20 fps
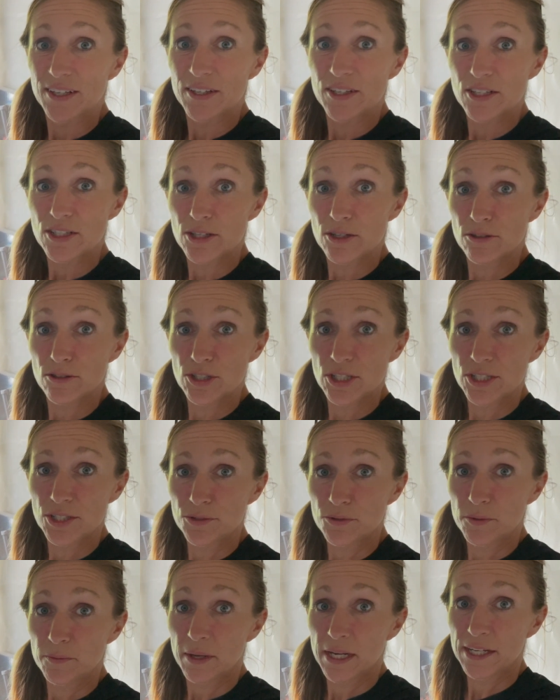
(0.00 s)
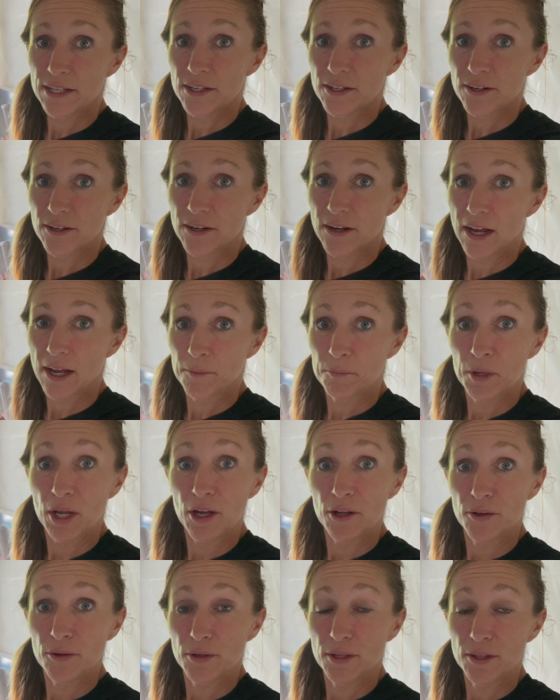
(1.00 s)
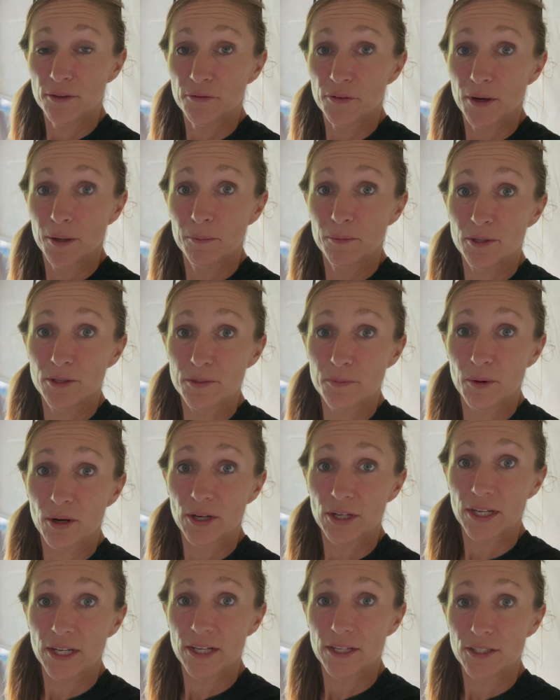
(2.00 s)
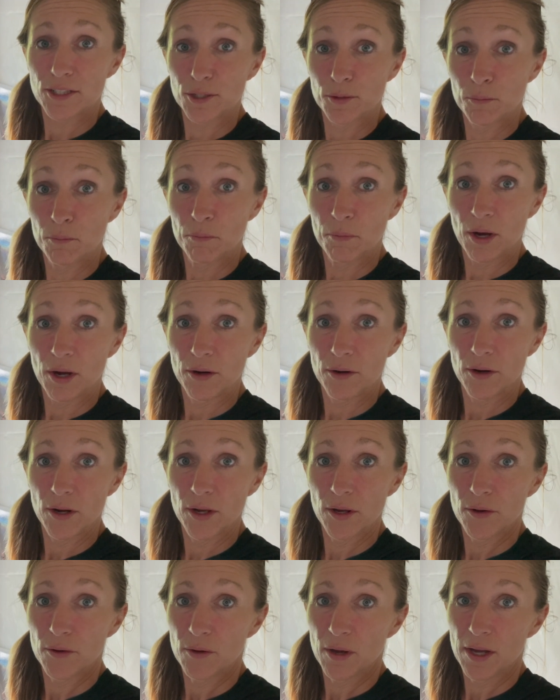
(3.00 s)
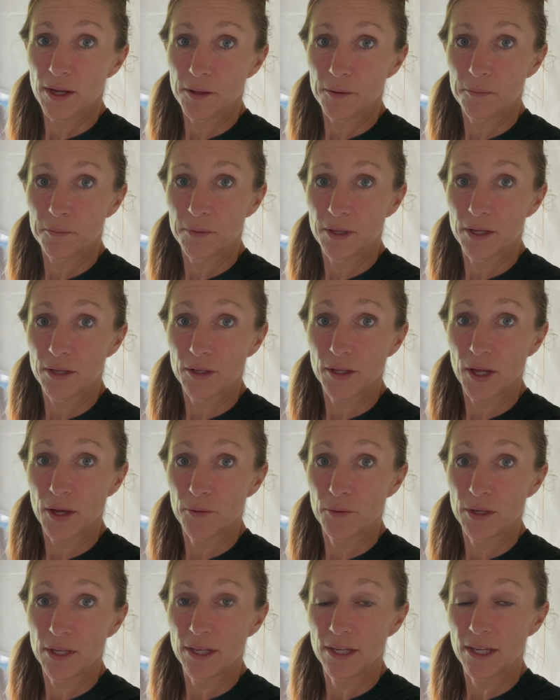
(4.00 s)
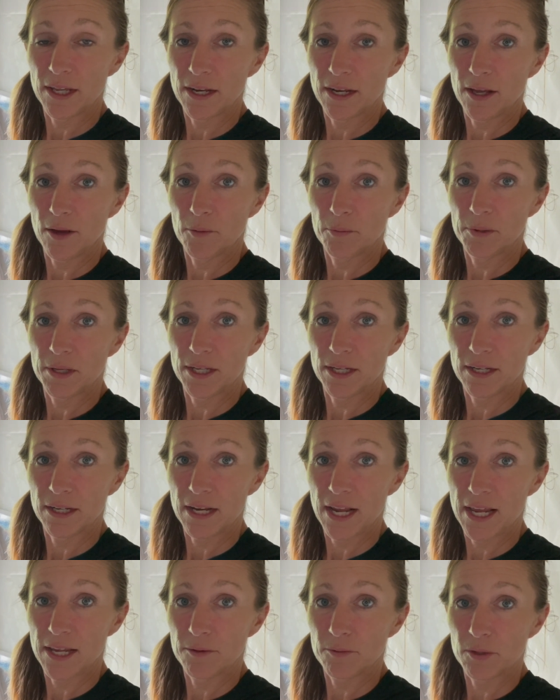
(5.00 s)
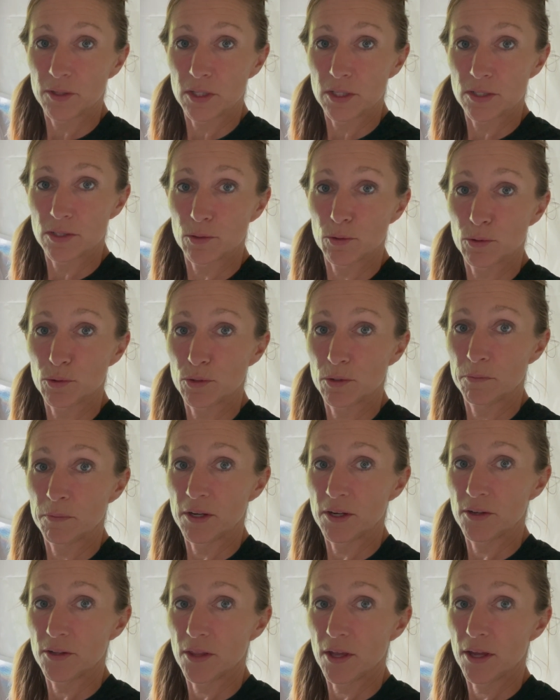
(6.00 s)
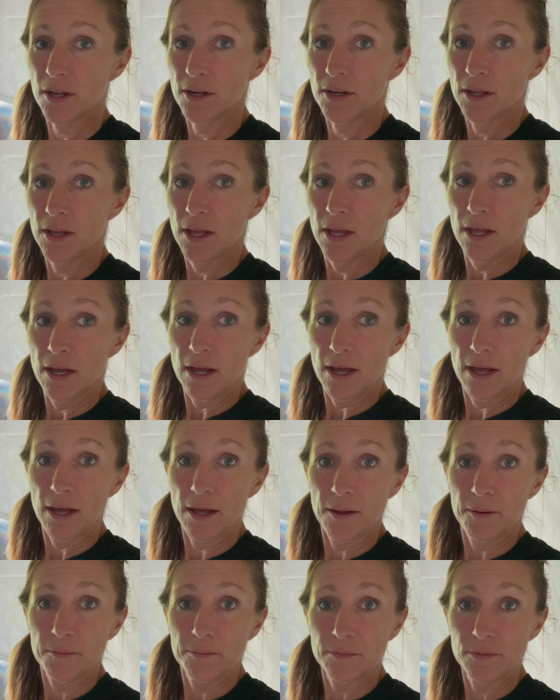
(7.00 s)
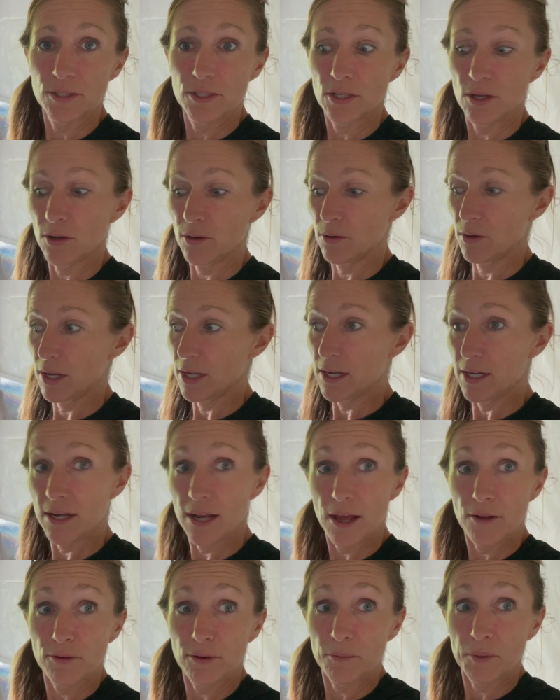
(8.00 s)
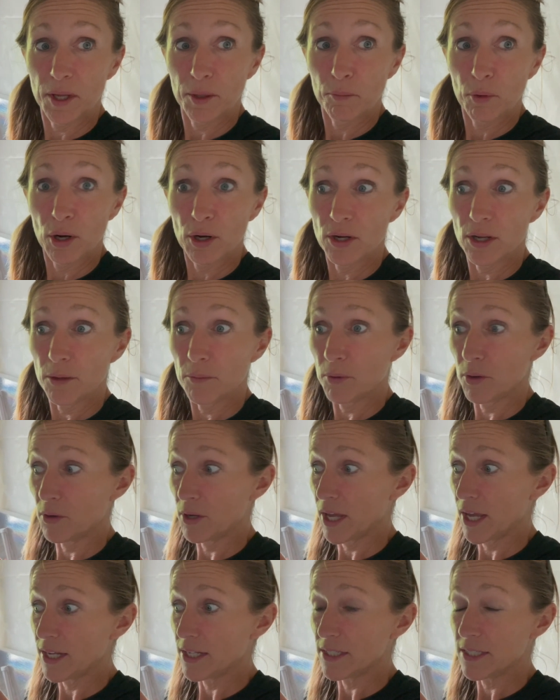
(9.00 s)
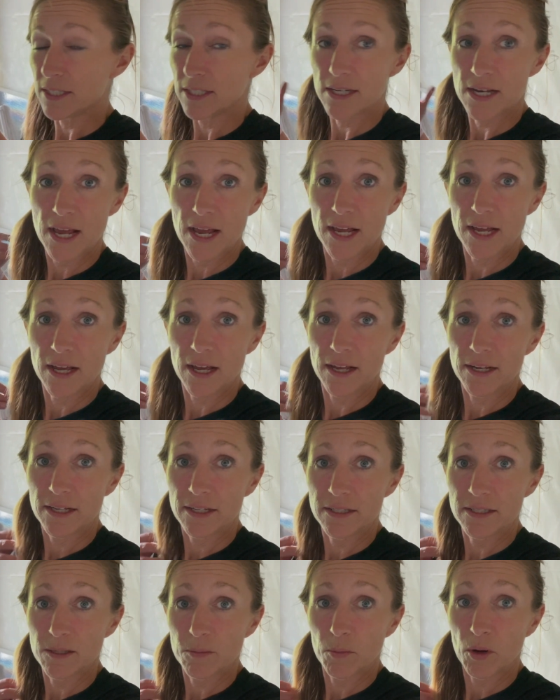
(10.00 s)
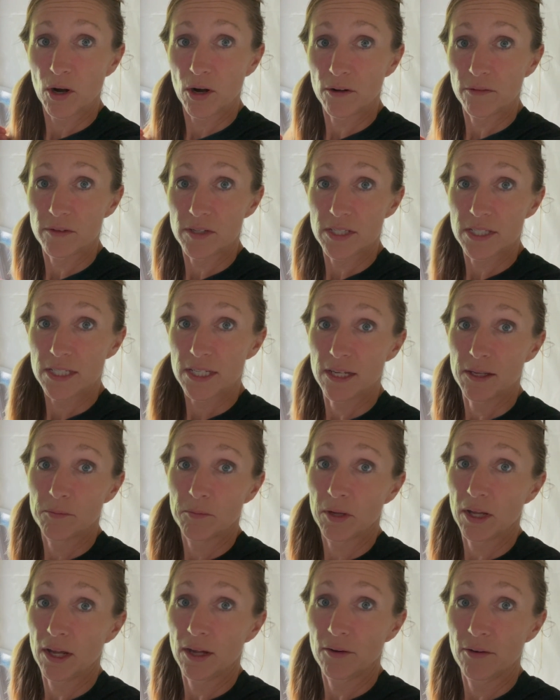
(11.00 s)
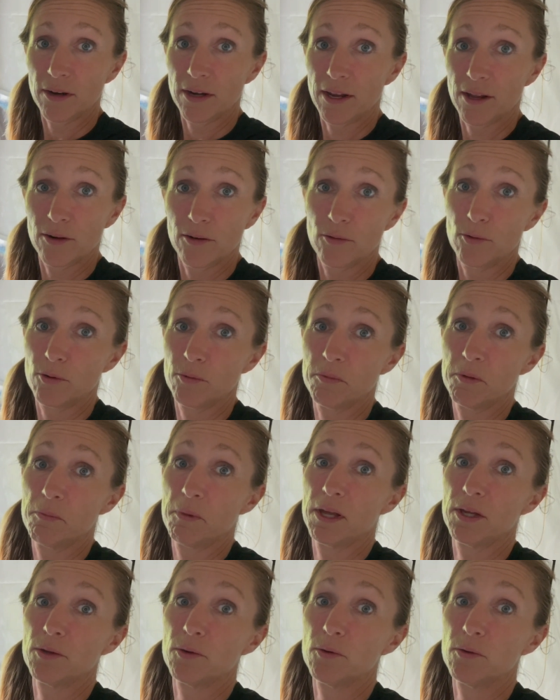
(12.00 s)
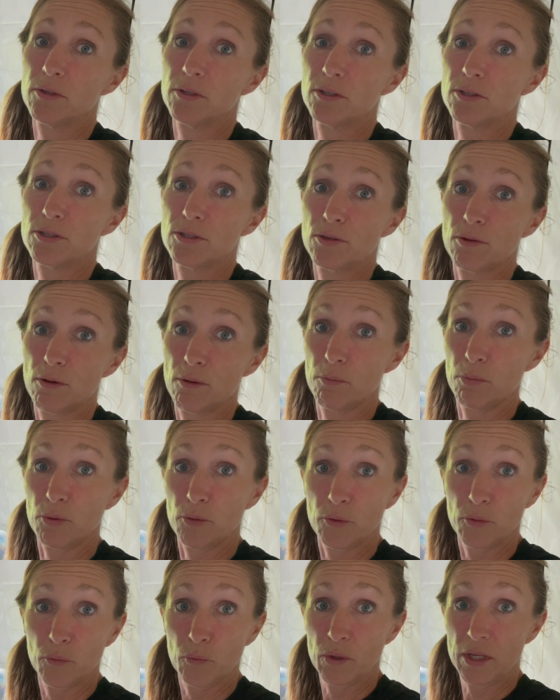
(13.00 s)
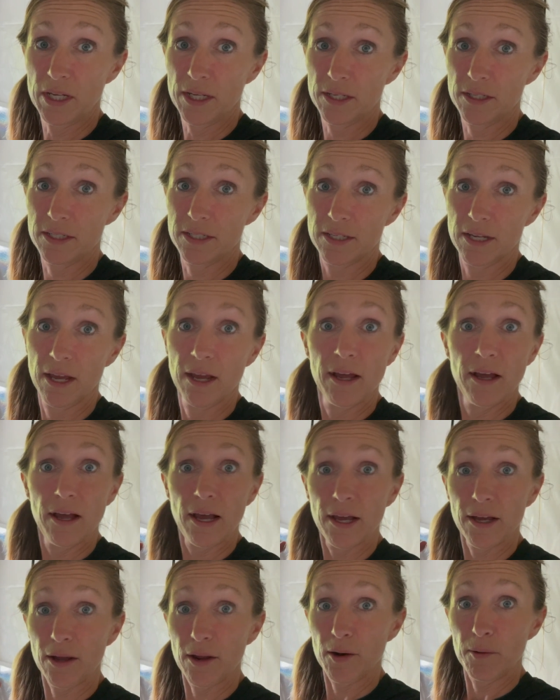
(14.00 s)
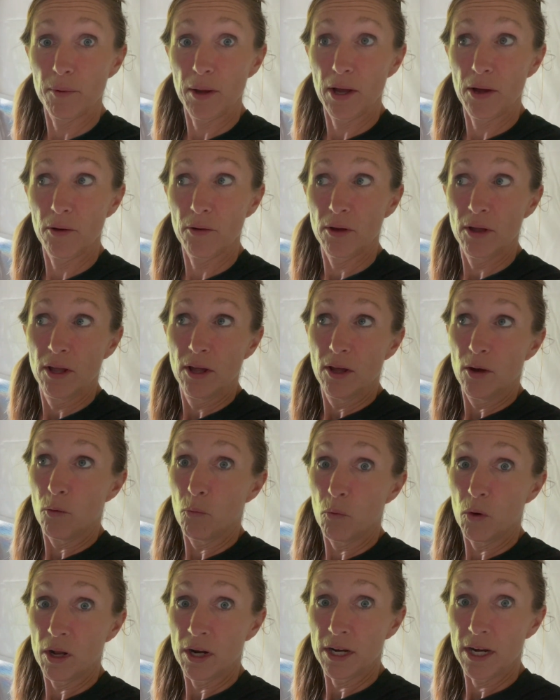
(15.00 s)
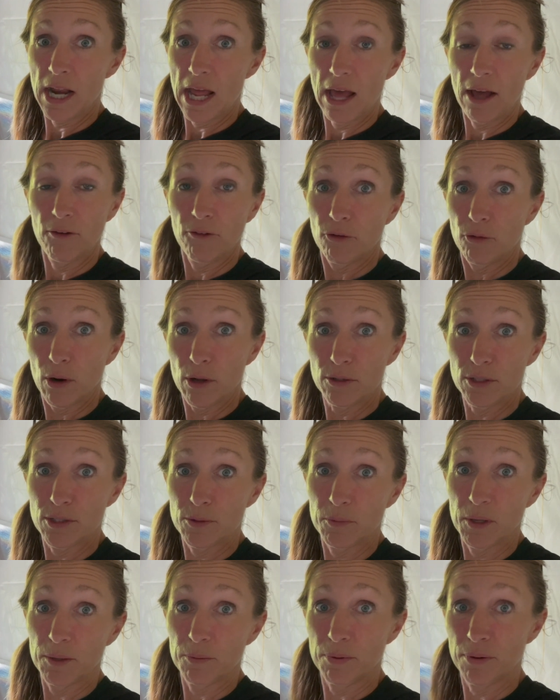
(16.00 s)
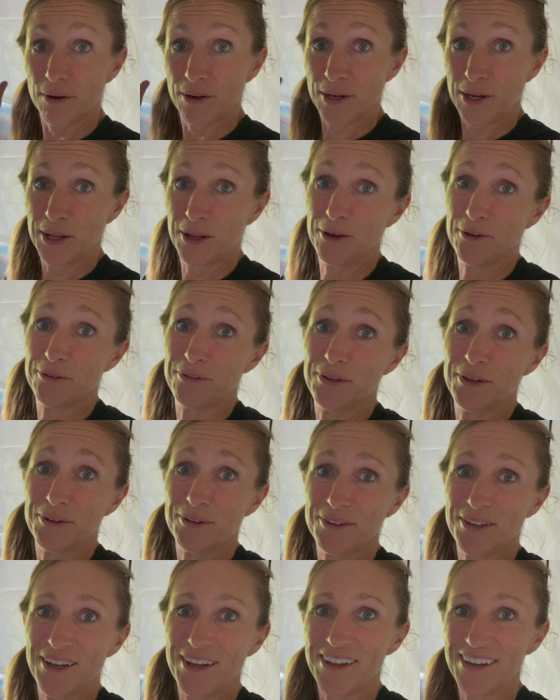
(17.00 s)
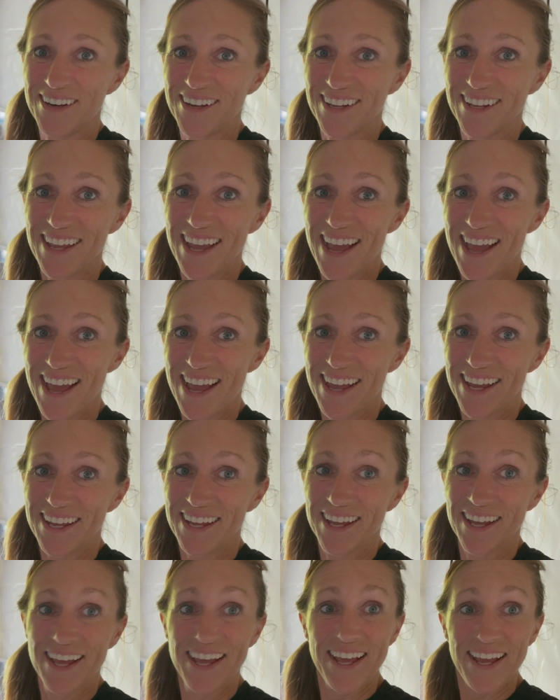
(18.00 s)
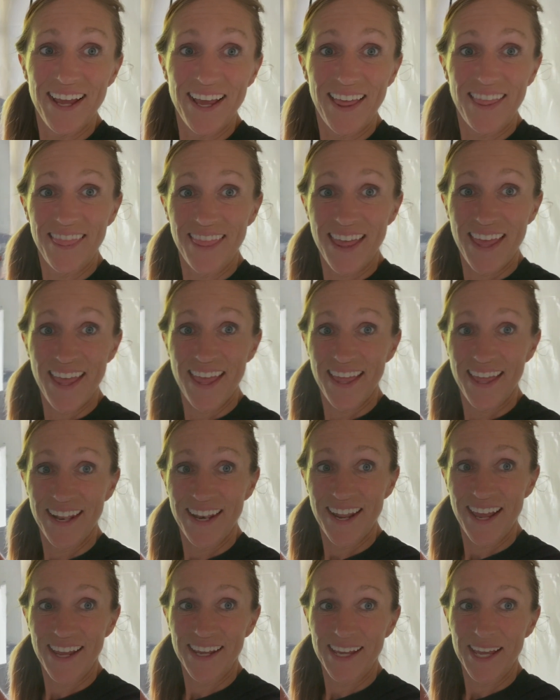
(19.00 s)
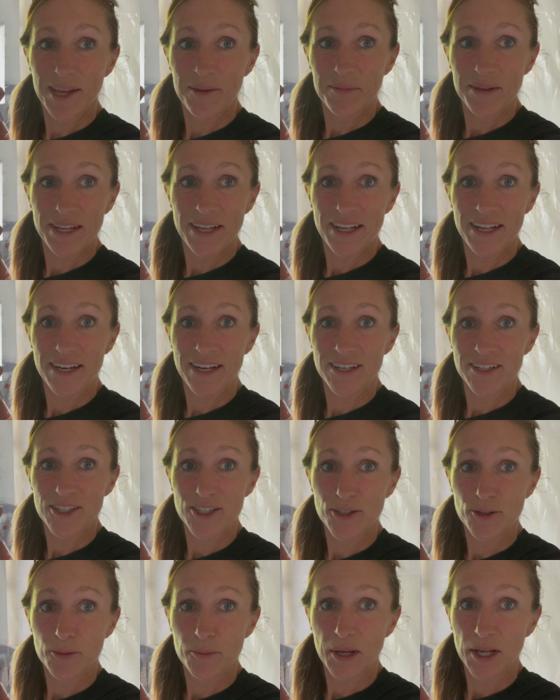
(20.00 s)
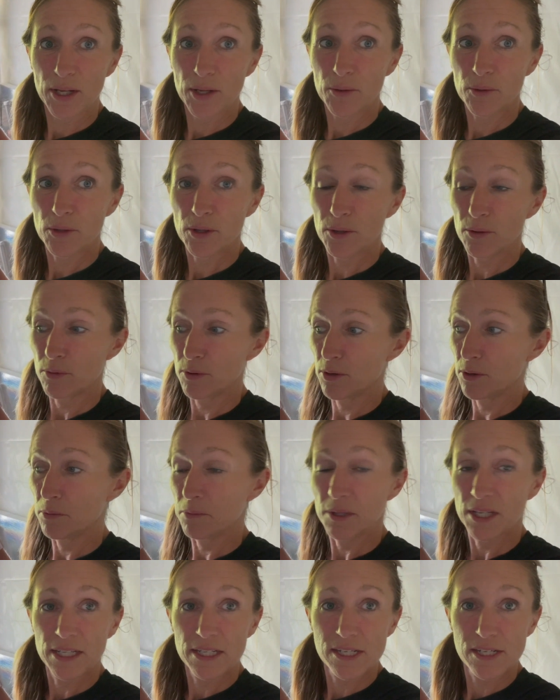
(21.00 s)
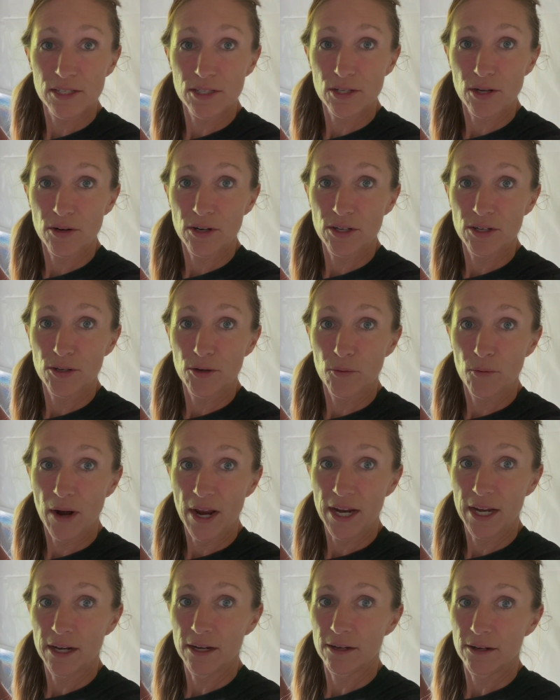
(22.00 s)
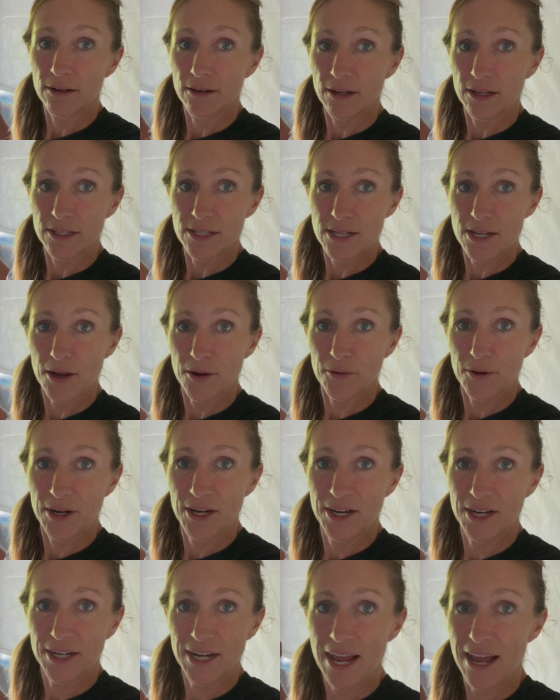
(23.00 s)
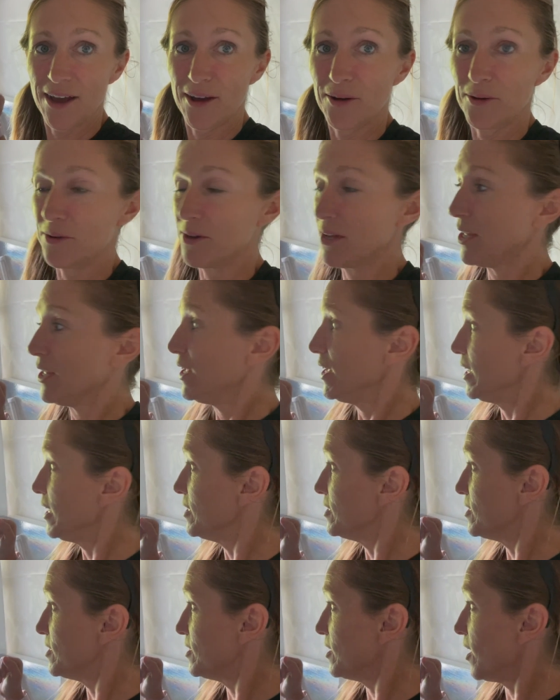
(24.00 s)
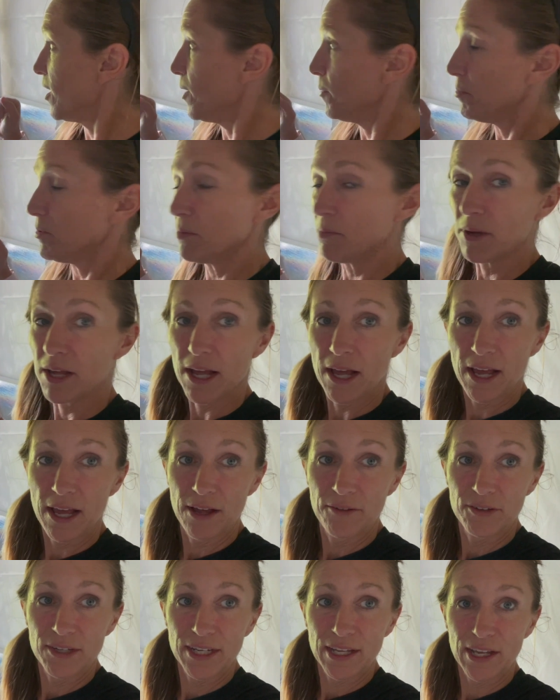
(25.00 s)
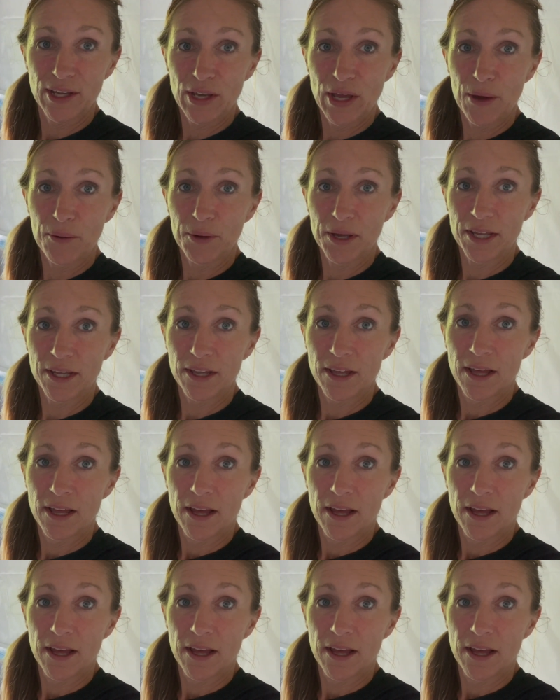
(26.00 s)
So just a reminder, I'm not doing the farmer's market tomorrow. I'm going and helping Nate with his ultra marathon. Um, so I didn't have to make market bouquets today. I did some harvesting, but I ran out of room in my cooler, so I pulled weeds. I got about one and a half rows in my perennial field done, yay. And then I came into my cooler room because it started to rain. It's not raining now, it stopped, but I have to get going.